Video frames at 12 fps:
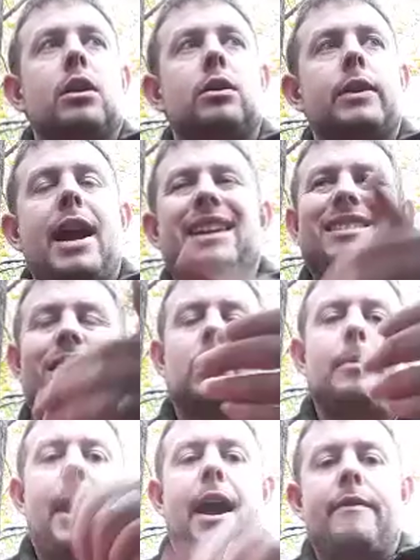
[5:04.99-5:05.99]
So yeah, it's a
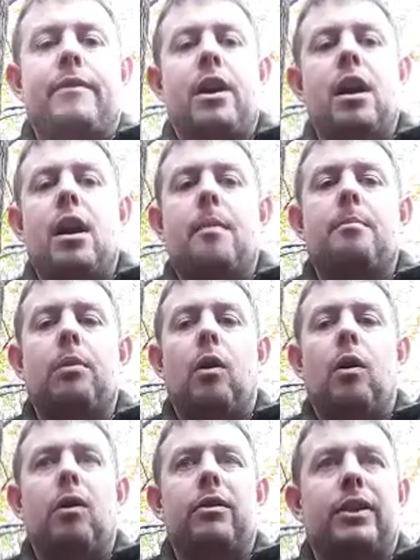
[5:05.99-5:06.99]
little bit heavier,
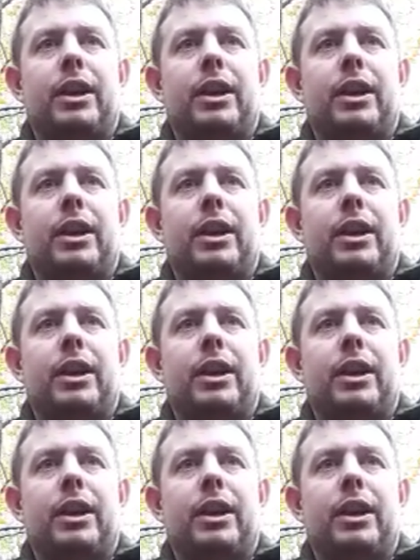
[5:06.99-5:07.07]
but